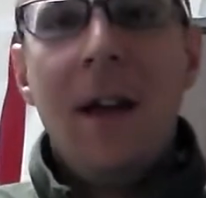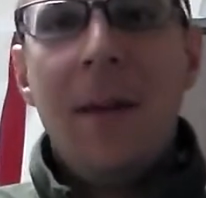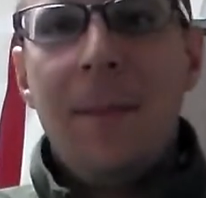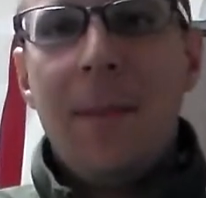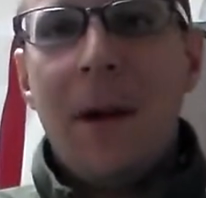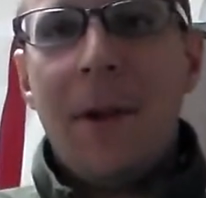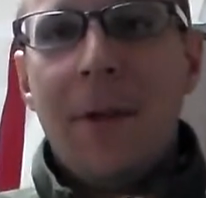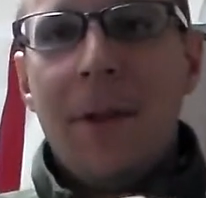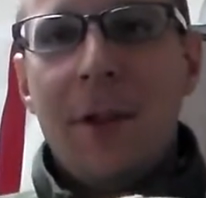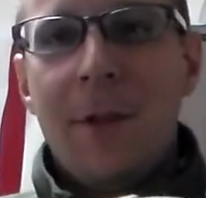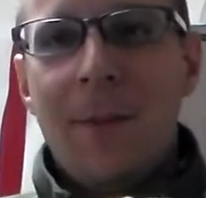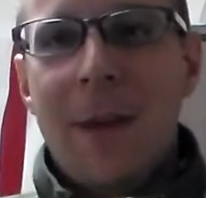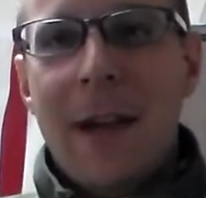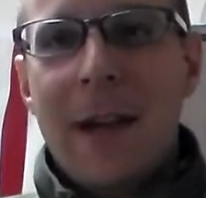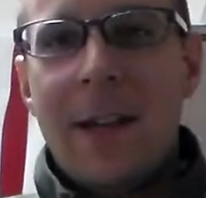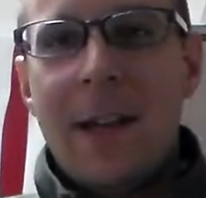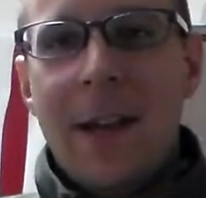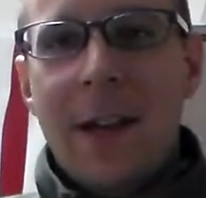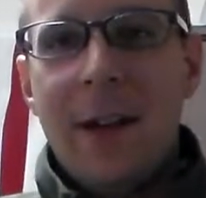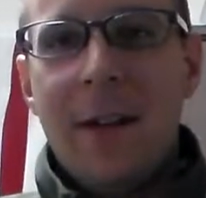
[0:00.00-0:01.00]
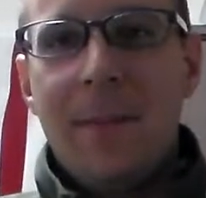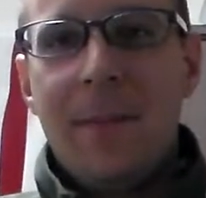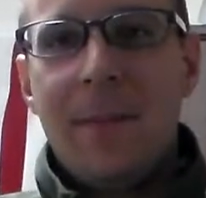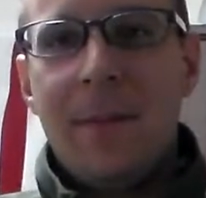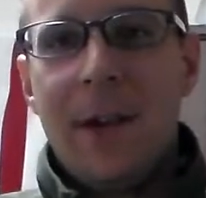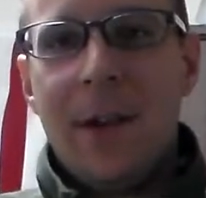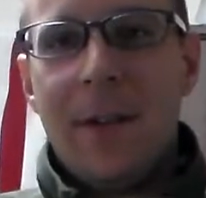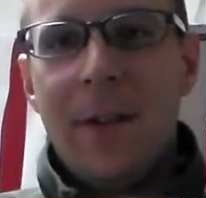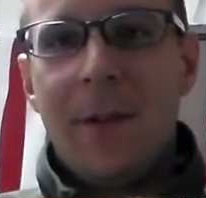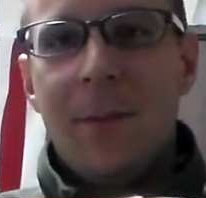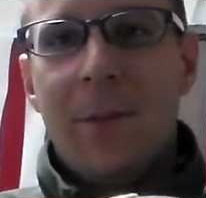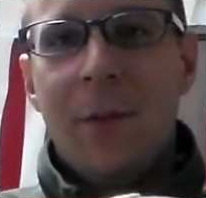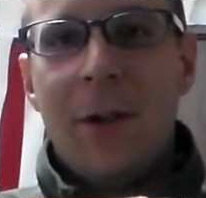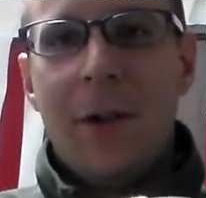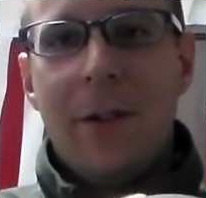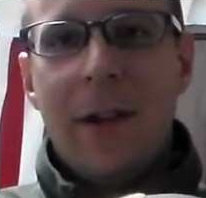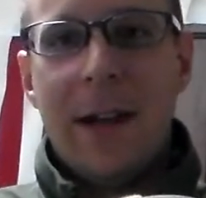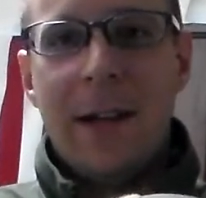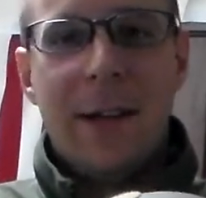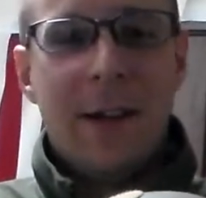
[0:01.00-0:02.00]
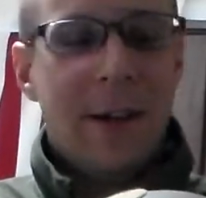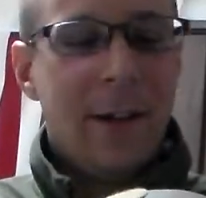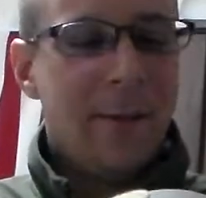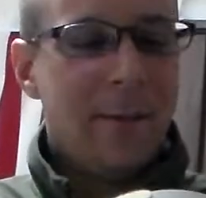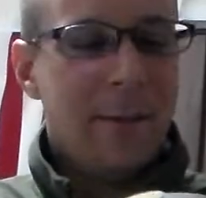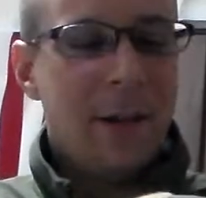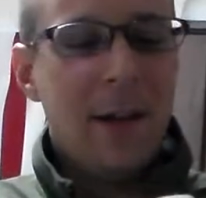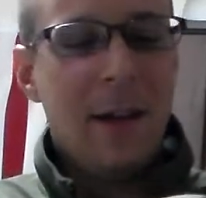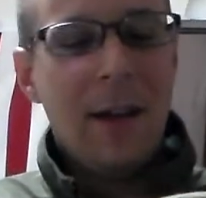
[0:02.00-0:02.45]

Mount those back here on this boy right here.